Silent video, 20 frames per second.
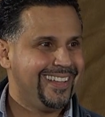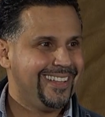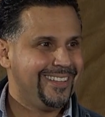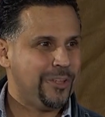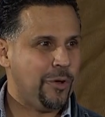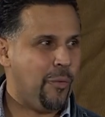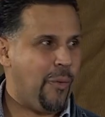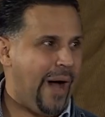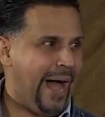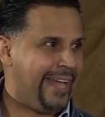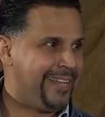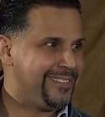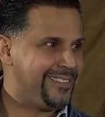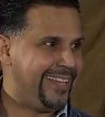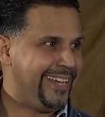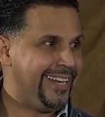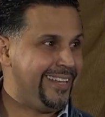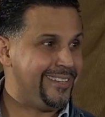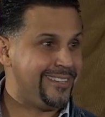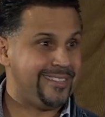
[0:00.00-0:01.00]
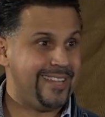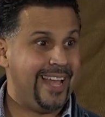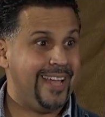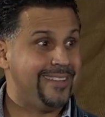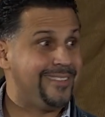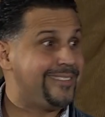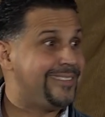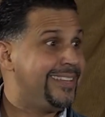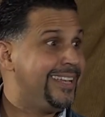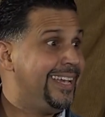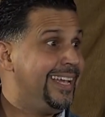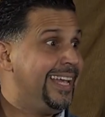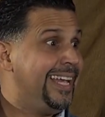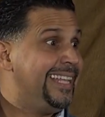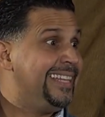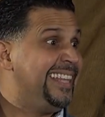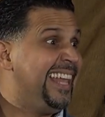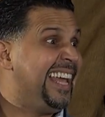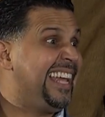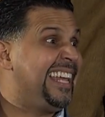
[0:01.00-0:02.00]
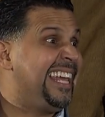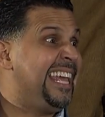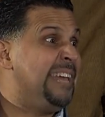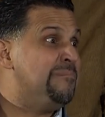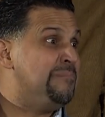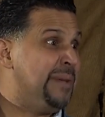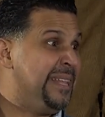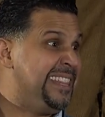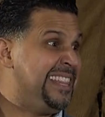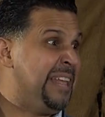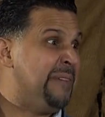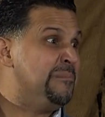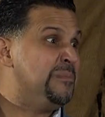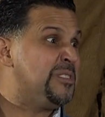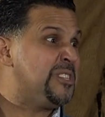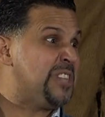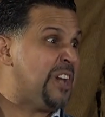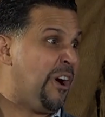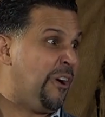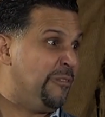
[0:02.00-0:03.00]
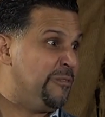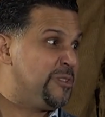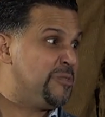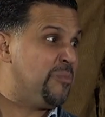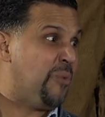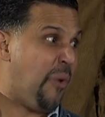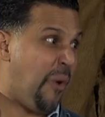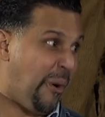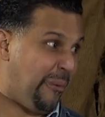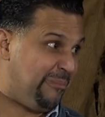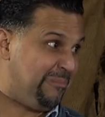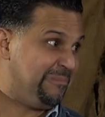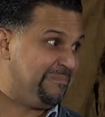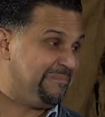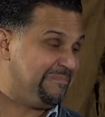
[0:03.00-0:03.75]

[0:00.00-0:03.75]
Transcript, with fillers: The wise lady says they're keeping themselves warm.